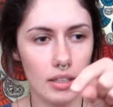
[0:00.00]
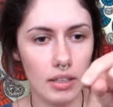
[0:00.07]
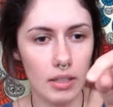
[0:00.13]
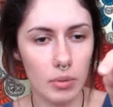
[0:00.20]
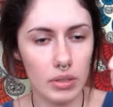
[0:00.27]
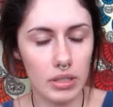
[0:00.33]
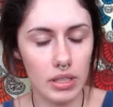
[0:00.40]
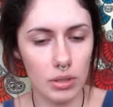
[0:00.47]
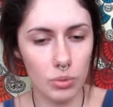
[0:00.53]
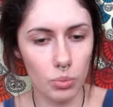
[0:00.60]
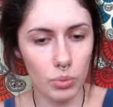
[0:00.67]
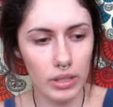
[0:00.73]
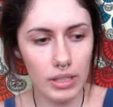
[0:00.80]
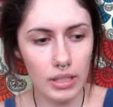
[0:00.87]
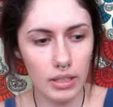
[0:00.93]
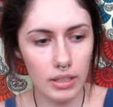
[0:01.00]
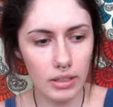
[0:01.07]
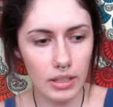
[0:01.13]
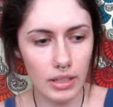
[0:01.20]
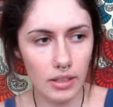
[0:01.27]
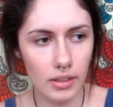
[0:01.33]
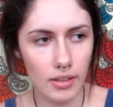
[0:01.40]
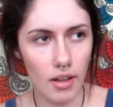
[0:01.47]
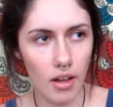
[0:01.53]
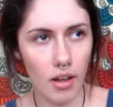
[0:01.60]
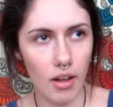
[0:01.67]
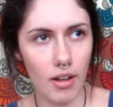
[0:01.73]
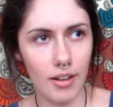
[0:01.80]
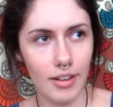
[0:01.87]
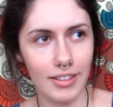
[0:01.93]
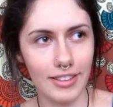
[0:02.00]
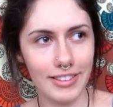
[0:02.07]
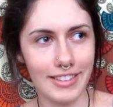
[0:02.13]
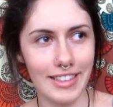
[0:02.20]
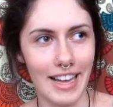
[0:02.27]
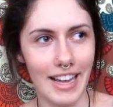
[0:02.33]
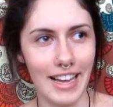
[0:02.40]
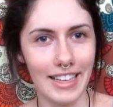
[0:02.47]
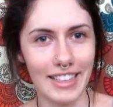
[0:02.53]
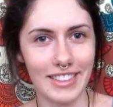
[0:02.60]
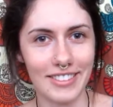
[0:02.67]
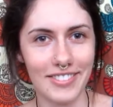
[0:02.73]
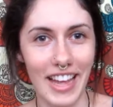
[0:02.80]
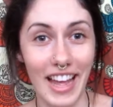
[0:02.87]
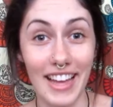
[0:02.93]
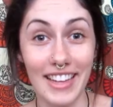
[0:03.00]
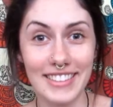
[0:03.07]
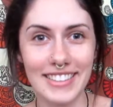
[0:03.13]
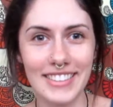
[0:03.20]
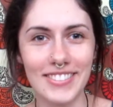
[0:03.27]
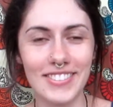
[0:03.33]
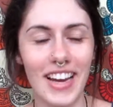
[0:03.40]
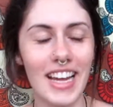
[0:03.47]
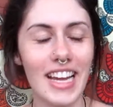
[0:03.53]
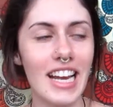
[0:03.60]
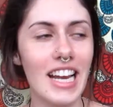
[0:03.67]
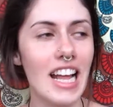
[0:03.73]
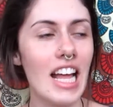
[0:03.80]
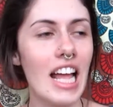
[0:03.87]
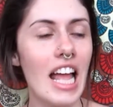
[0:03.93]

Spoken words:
there was this really long line of ants, right?